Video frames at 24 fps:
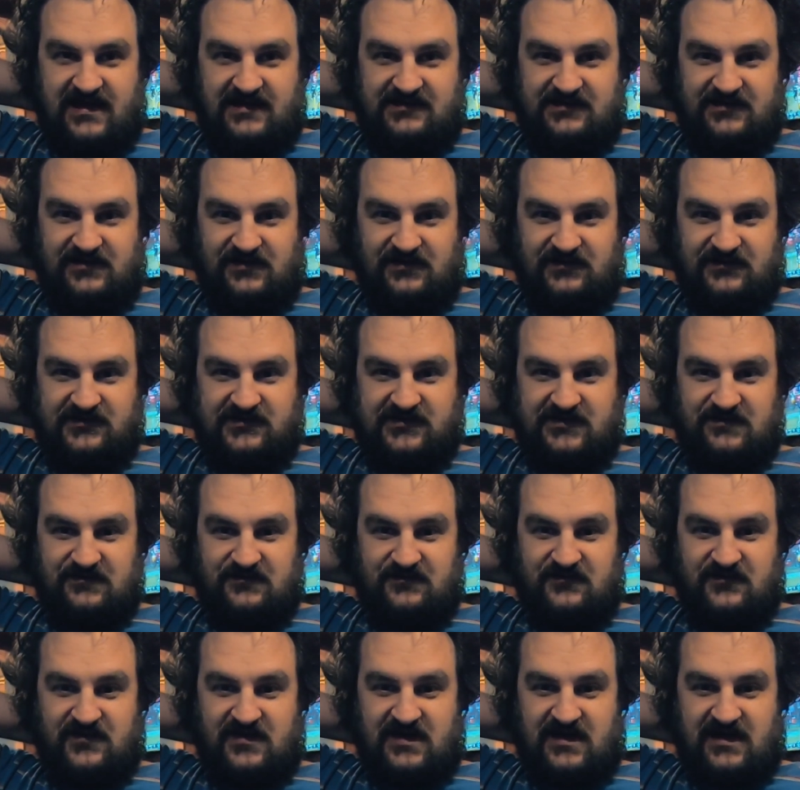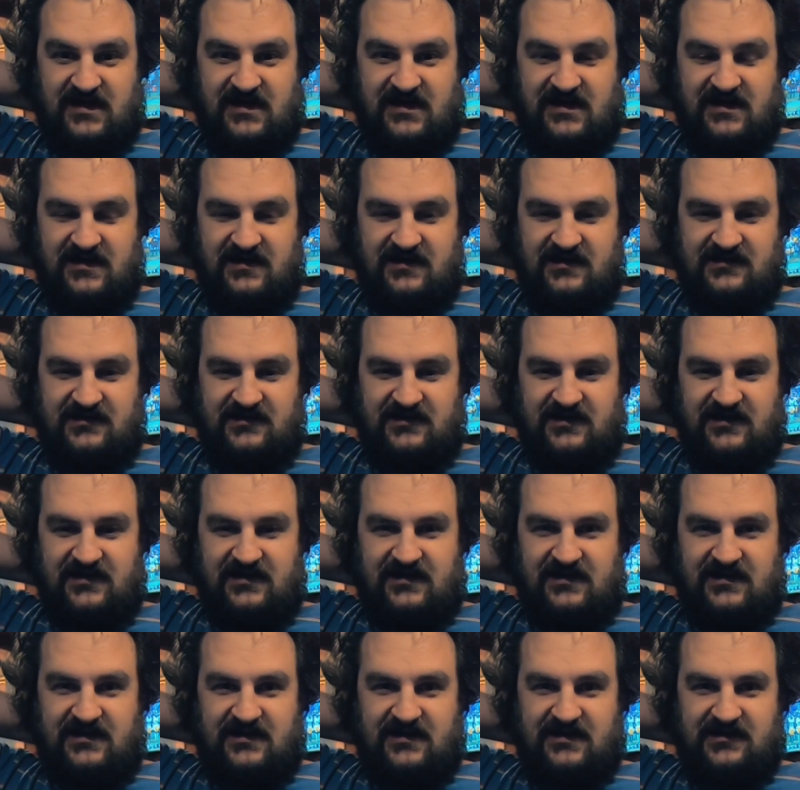I told a
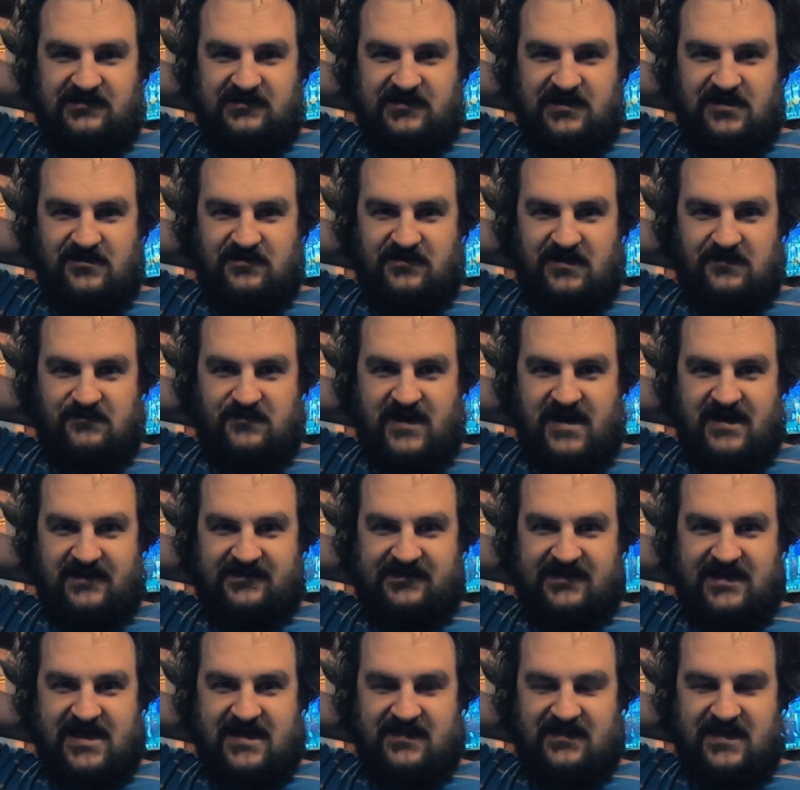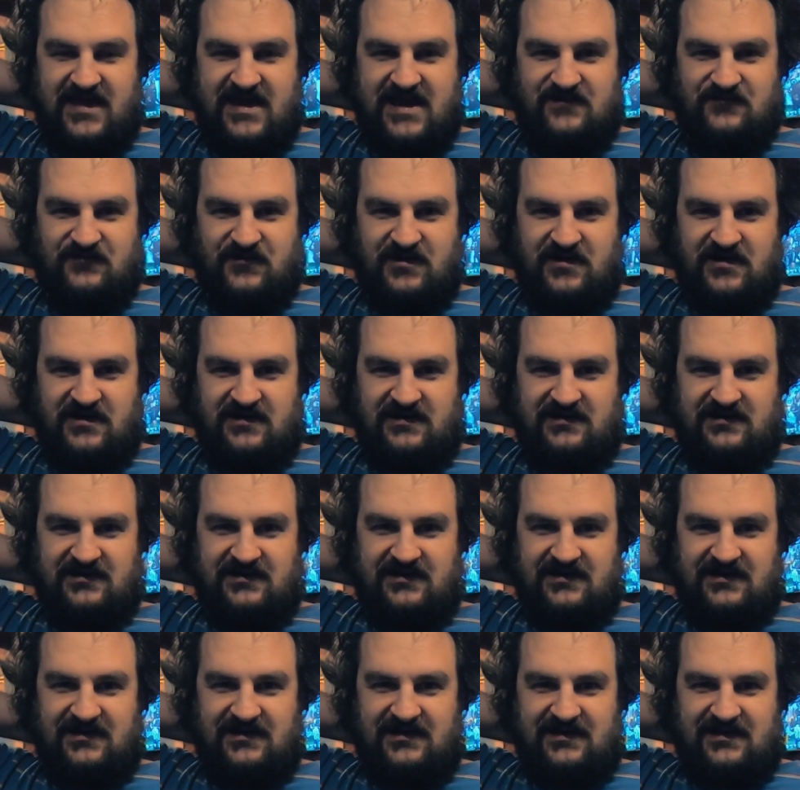joke about saying the N-word.
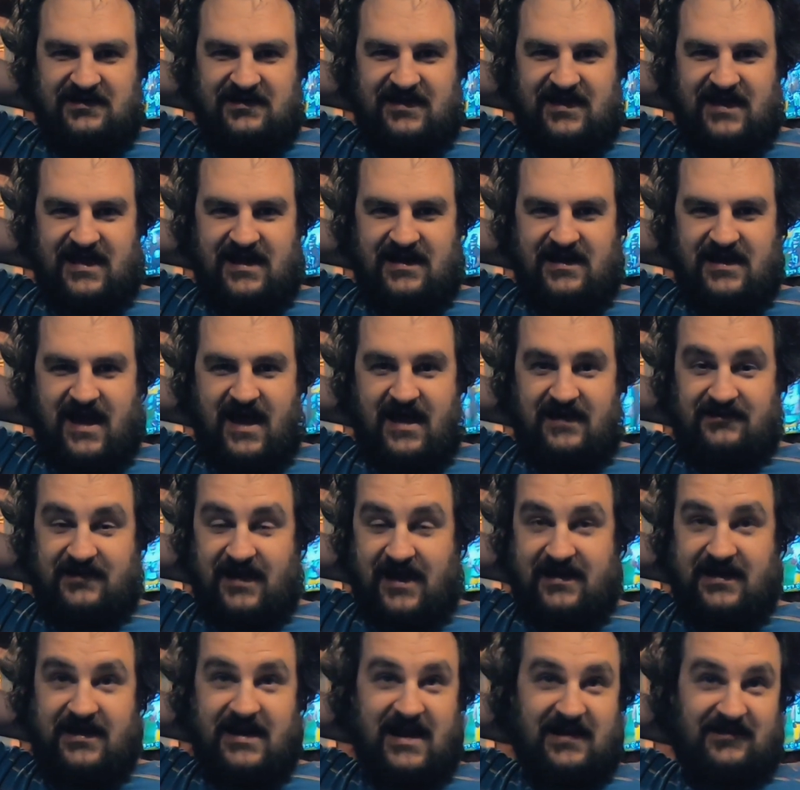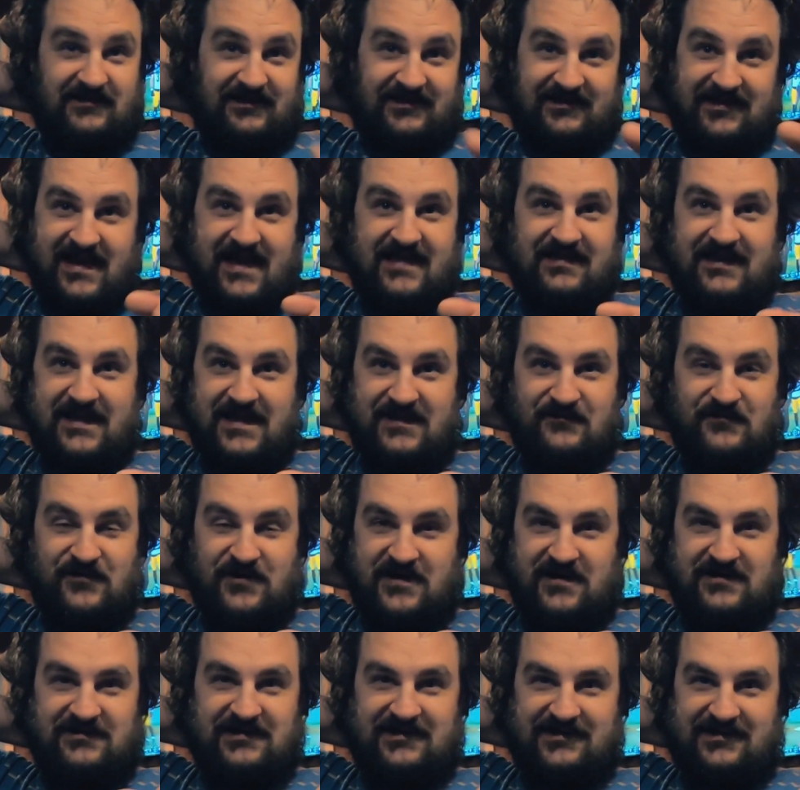And I didn't actually say the
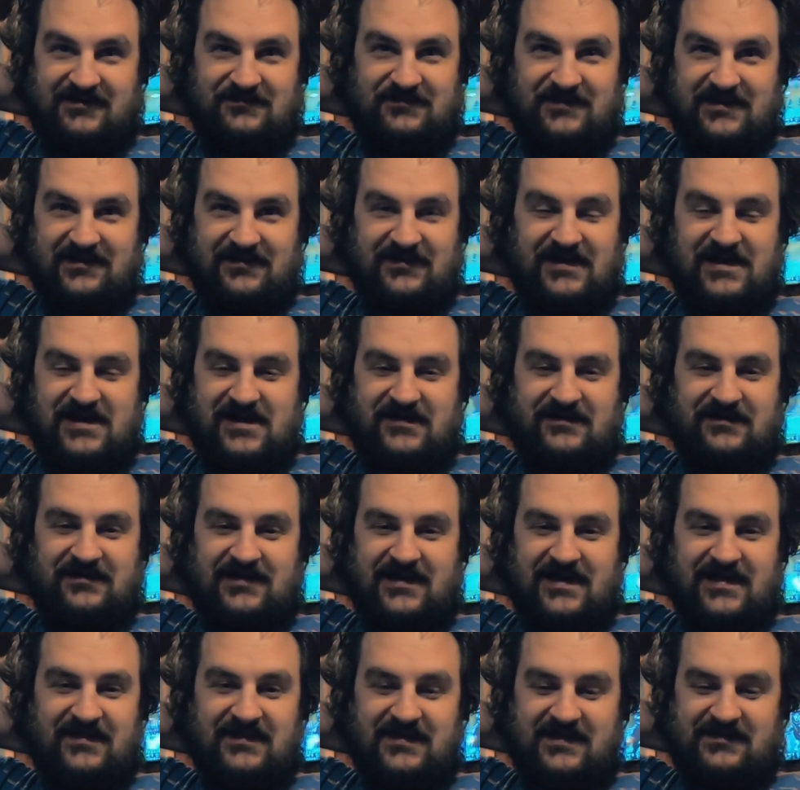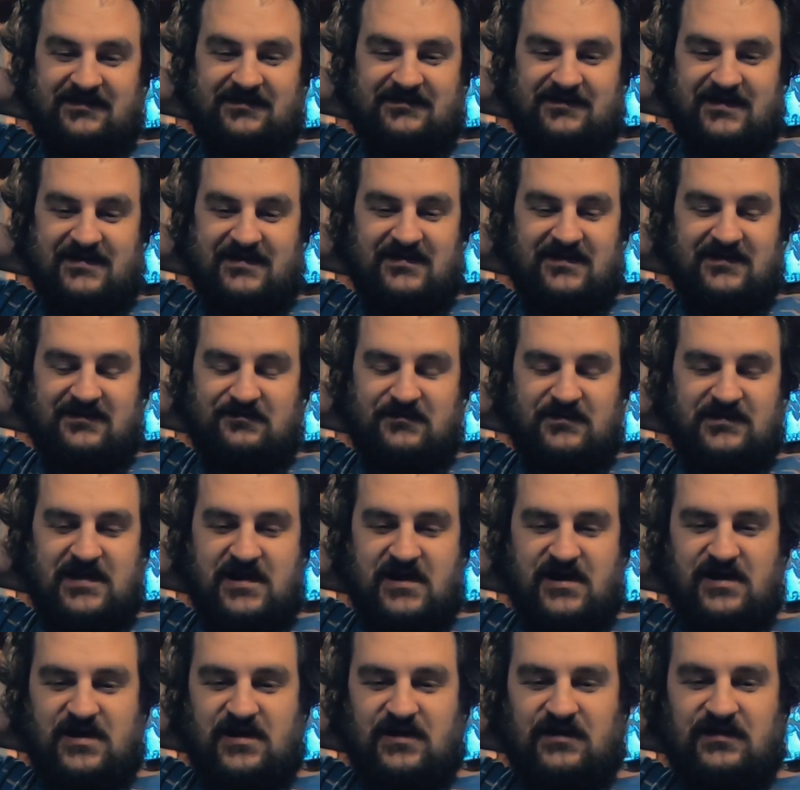N-word, just to be clear, in this
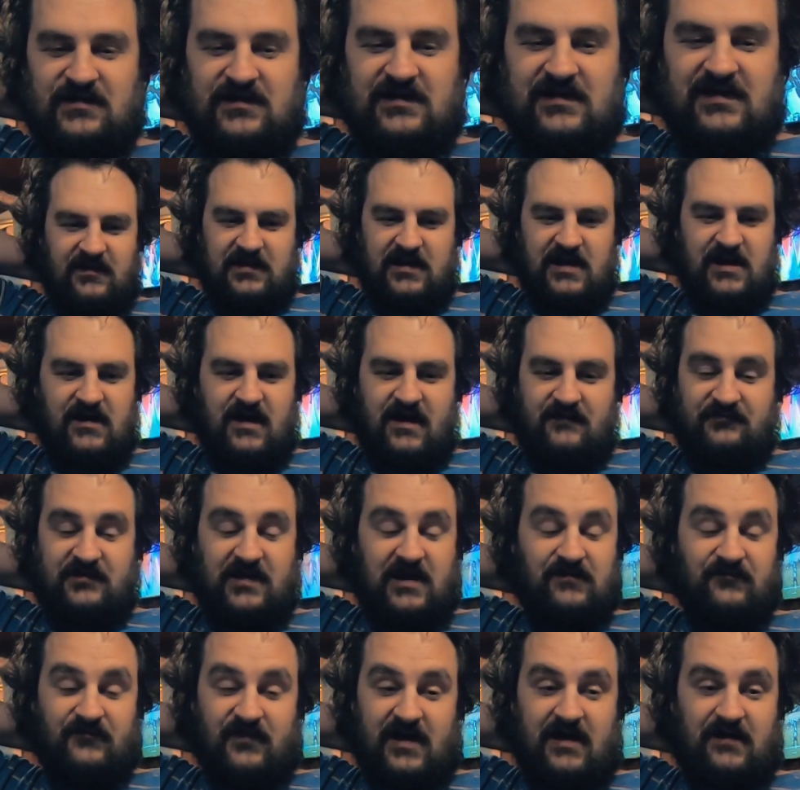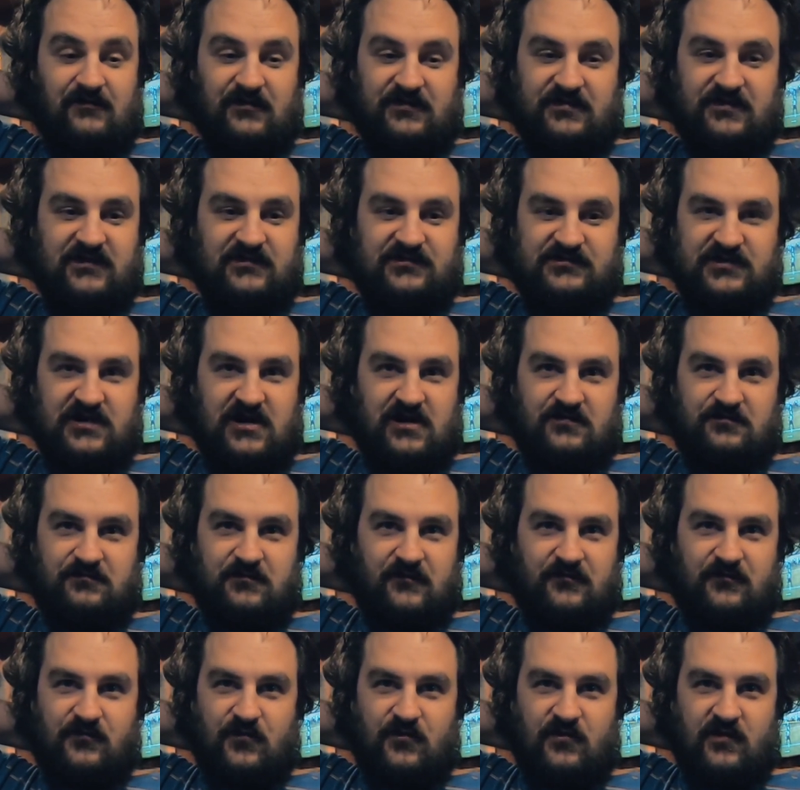material. You know, I've done well with this joke
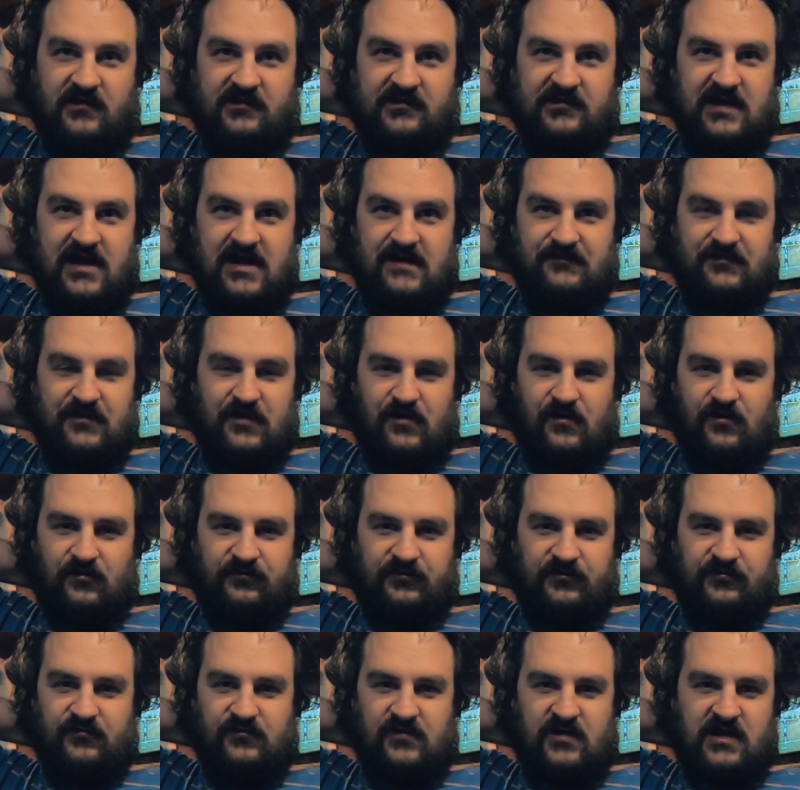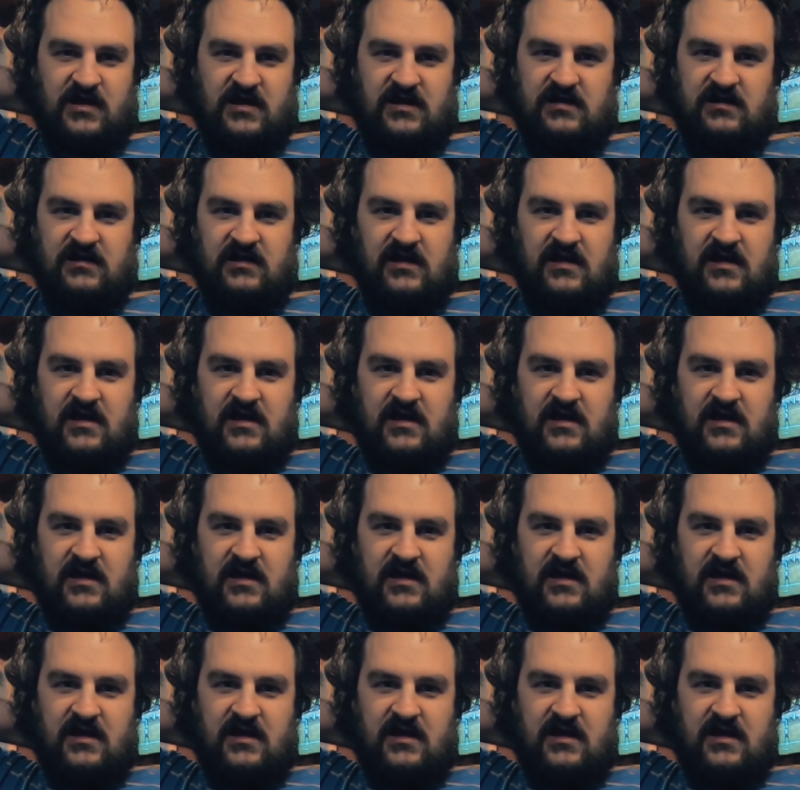before, it's kind of an older one.